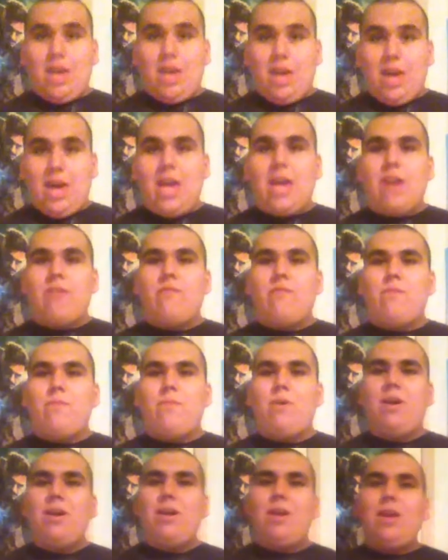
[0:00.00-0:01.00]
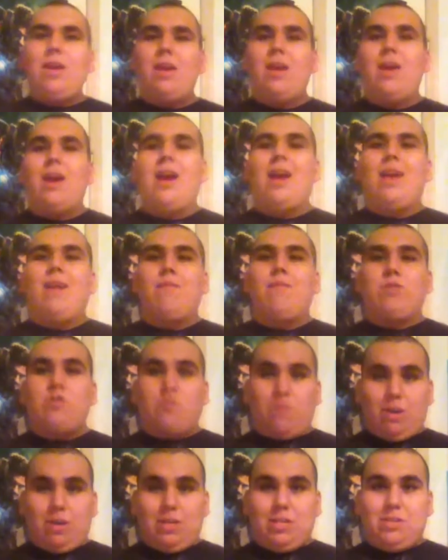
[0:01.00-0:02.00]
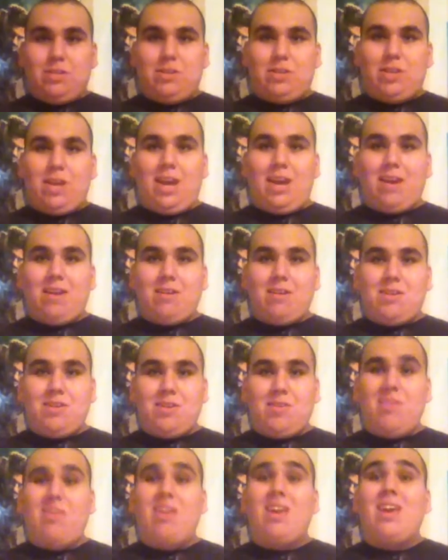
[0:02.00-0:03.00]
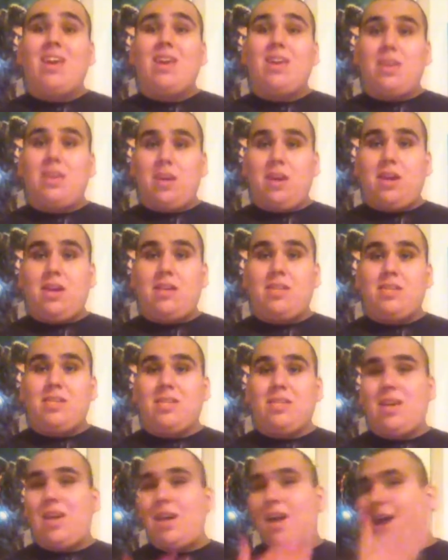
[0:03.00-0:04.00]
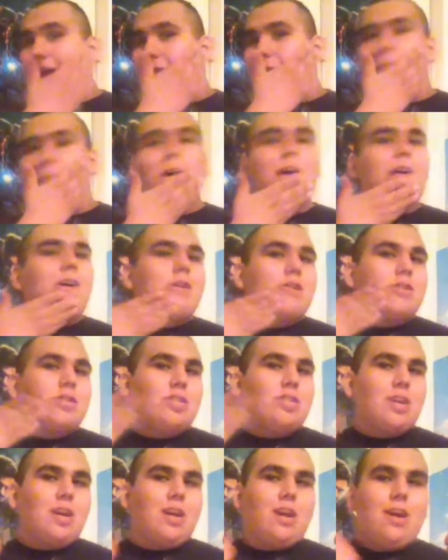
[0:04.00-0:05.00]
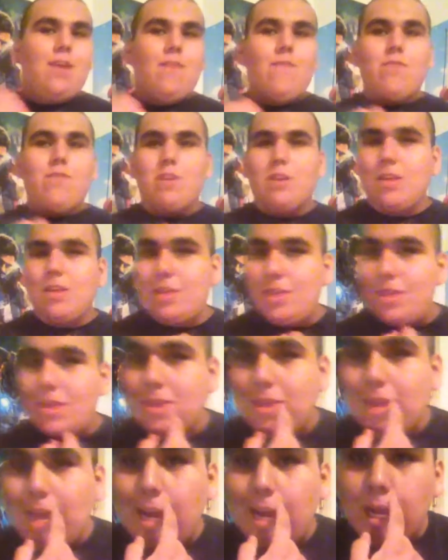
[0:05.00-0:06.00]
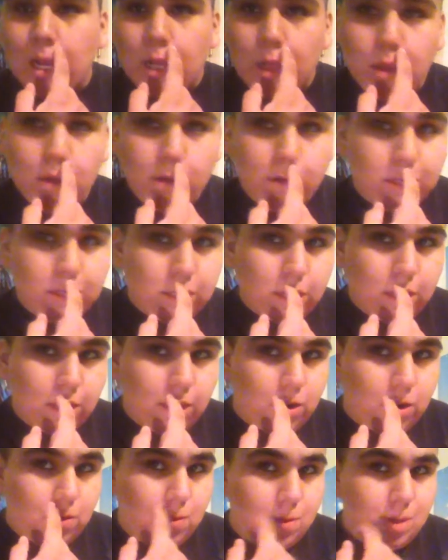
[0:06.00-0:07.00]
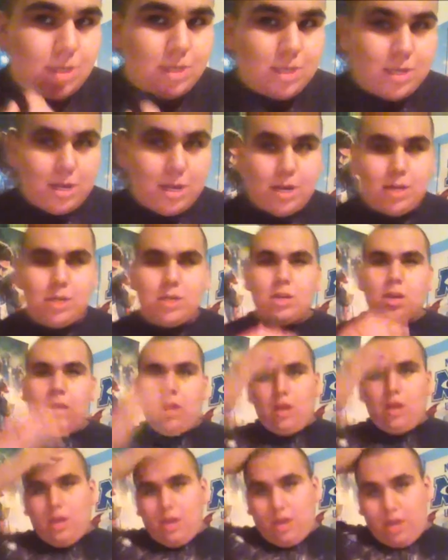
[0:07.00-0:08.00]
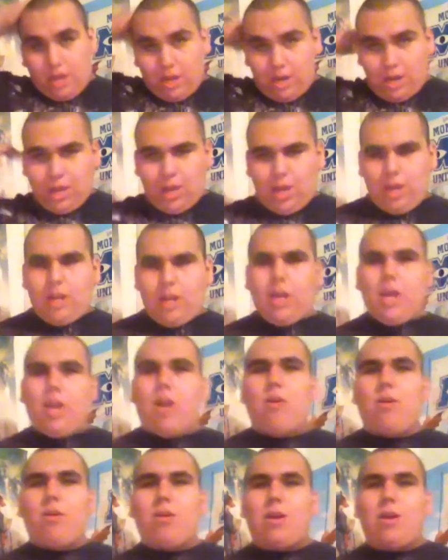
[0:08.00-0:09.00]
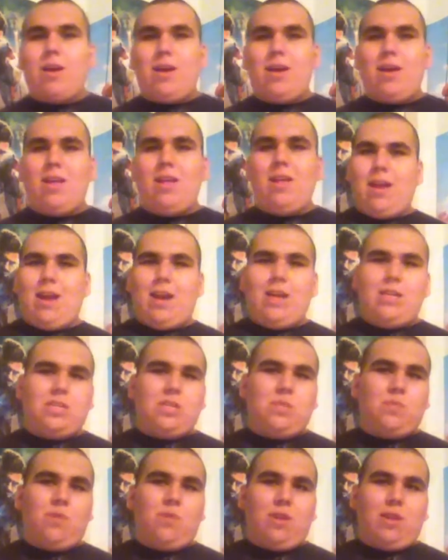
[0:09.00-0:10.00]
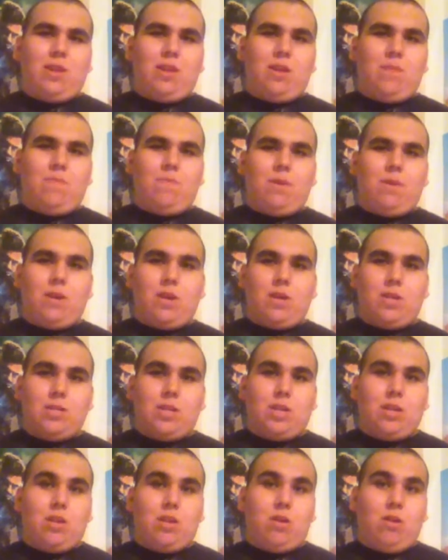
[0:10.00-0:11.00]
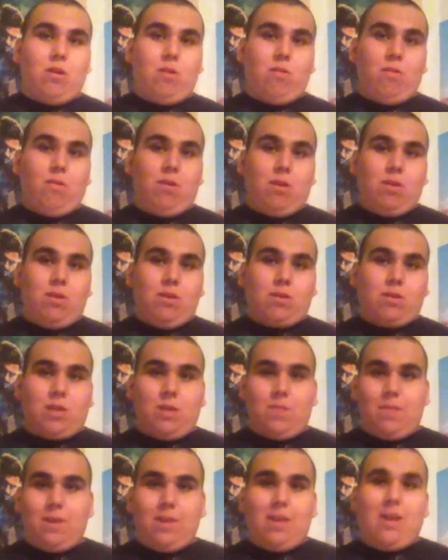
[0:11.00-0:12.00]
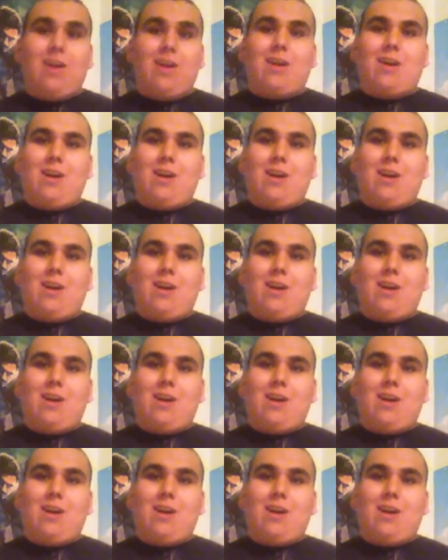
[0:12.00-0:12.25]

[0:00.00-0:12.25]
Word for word: Hey everybody, I am 22 Tiger Dude. Yes, I am all shaved. That includes the little mustache. And I got a haircut. I just bring that up because I know there's going to be a lot of